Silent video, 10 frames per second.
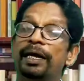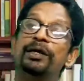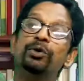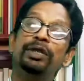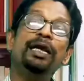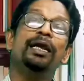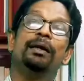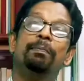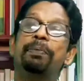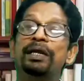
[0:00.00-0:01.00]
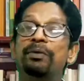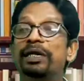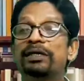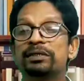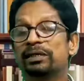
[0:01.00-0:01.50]
Into the
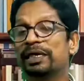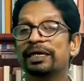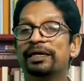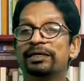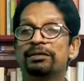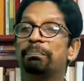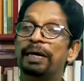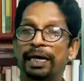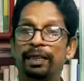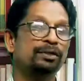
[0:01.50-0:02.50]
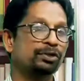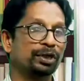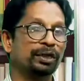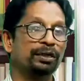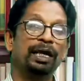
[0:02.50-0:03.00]
previous year's balance sheet.